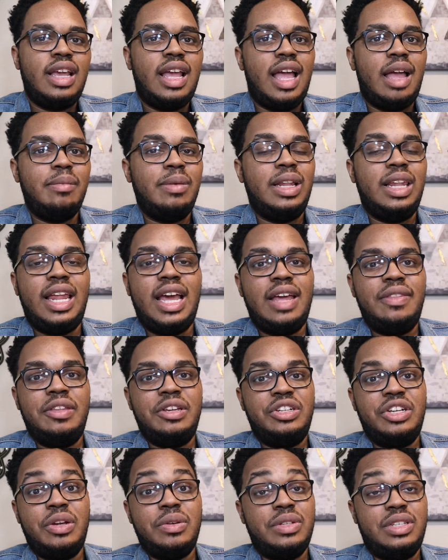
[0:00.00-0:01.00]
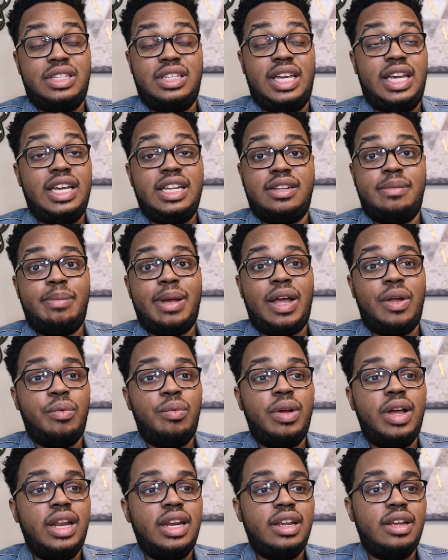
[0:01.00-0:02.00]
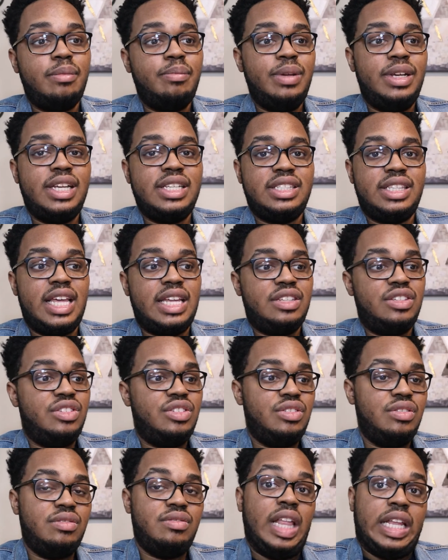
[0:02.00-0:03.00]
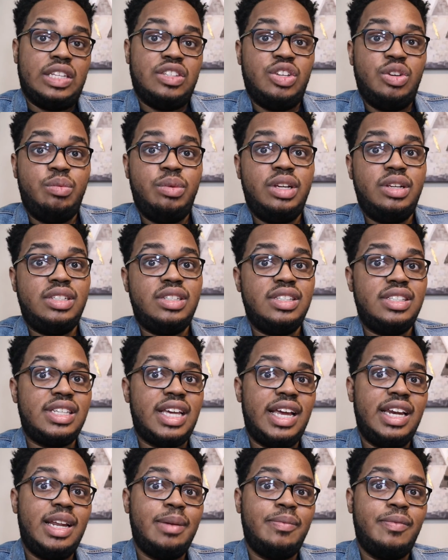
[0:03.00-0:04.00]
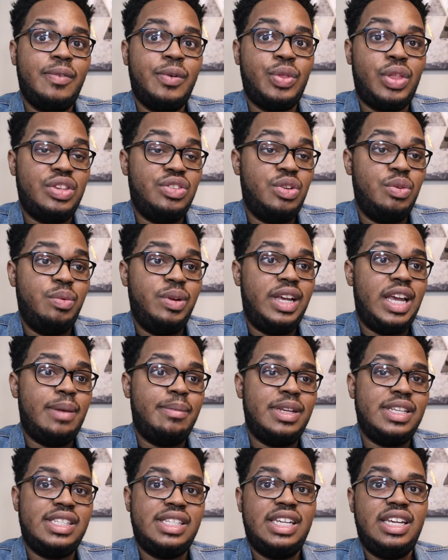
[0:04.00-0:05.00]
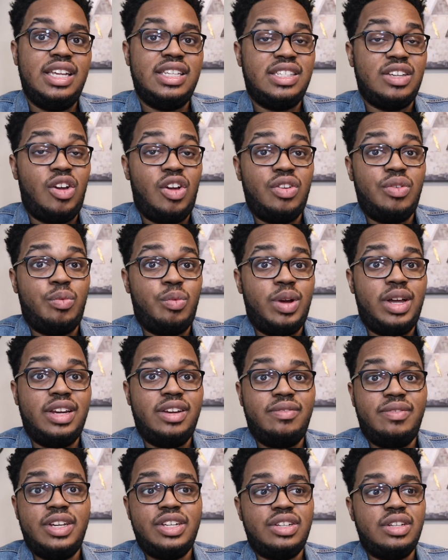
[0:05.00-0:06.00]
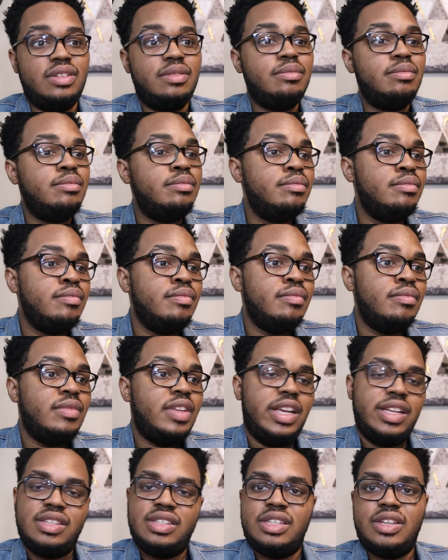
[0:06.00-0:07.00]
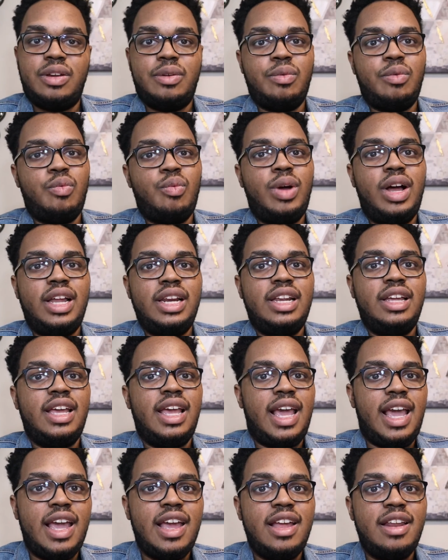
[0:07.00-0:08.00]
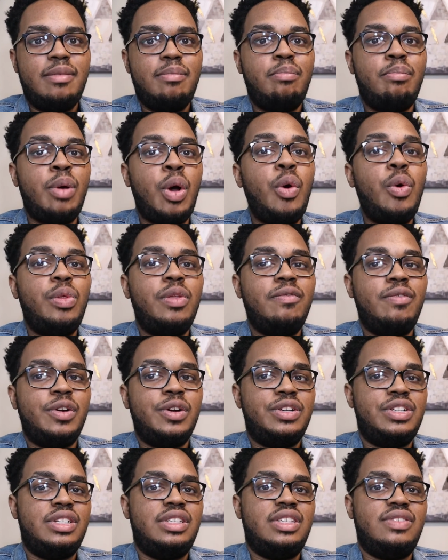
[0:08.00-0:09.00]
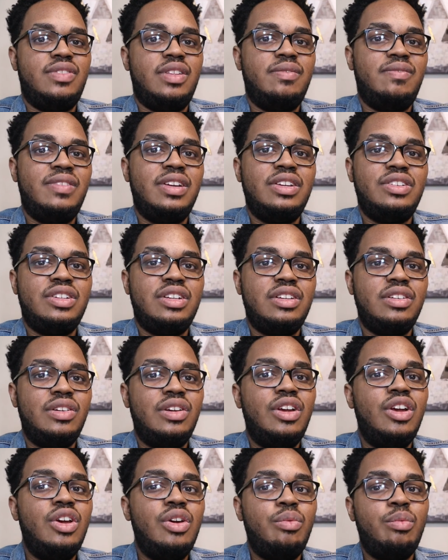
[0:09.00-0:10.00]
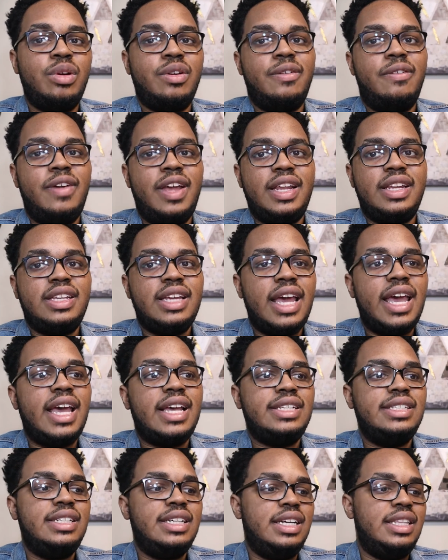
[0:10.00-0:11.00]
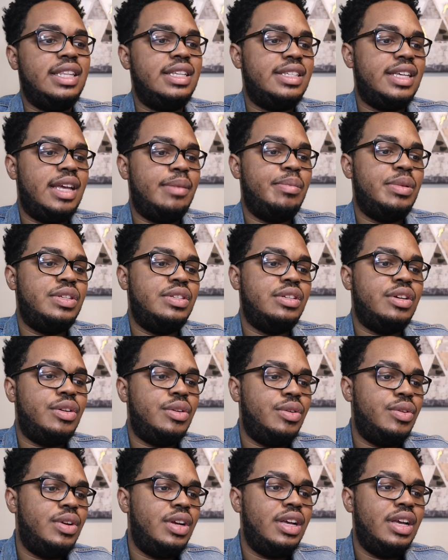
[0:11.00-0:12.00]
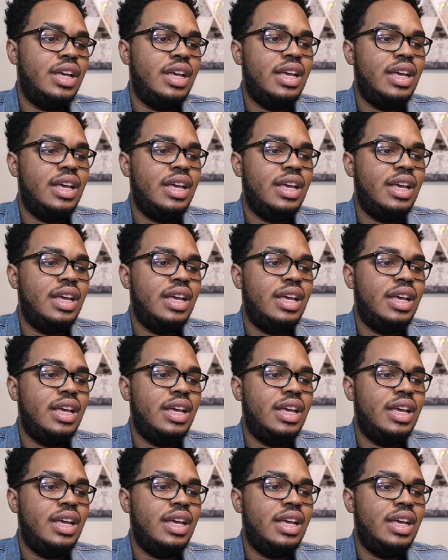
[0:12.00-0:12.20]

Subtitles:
I'm glad the show stays about Wanda, because that's who we signed up for. That's who we came to see. It's called WandaVision. And so Wanda and both versions of the Vision were fantastic in this episode.